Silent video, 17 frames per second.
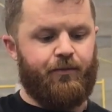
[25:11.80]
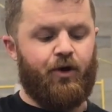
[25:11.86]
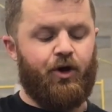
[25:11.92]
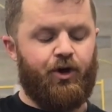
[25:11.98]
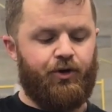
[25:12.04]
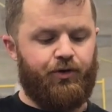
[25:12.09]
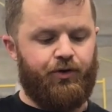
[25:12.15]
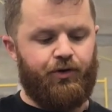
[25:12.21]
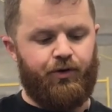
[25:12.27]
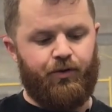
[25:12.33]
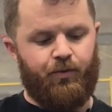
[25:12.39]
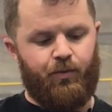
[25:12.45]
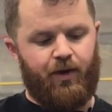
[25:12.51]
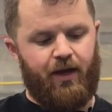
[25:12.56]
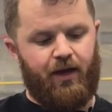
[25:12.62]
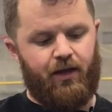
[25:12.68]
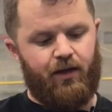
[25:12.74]
under your
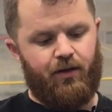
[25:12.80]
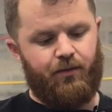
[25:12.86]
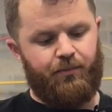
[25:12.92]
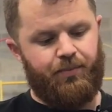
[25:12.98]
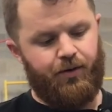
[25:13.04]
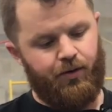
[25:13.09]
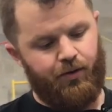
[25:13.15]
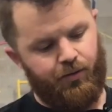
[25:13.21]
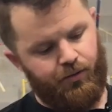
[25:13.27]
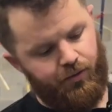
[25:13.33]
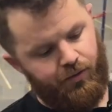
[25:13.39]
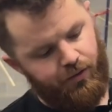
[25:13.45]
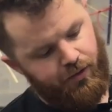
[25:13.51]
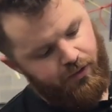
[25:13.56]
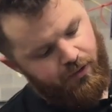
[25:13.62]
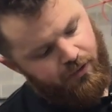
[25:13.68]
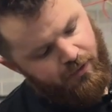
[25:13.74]
weight in a
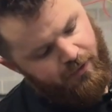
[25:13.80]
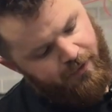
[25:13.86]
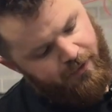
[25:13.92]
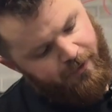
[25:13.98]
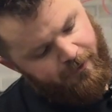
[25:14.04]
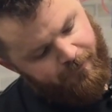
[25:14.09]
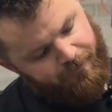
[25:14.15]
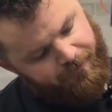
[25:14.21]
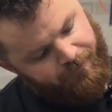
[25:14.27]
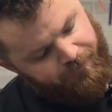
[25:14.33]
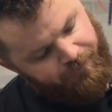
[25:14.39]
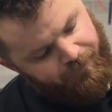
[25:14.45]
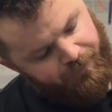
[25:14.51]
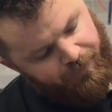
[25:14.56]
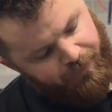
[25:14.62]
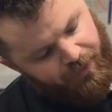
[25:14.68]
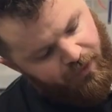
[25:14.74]
pole,
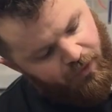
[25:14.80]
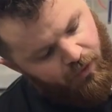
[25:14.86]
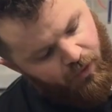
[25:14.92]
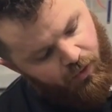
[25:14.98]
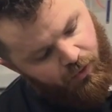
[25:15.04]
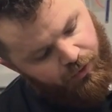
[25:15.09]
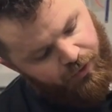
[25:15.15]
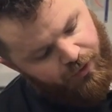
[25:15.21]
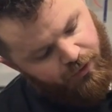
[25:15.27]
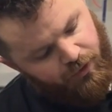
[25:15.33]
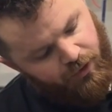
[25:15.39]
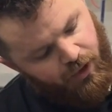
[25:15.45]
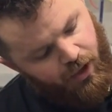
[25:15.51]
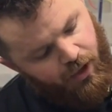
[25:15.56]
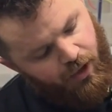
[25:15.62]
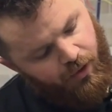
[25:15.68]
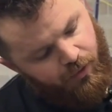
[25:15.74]
holding
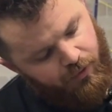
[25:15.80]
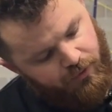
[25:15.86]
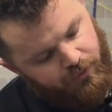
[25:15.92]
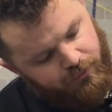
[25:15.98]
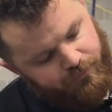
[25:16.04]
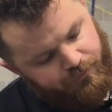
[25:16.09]
low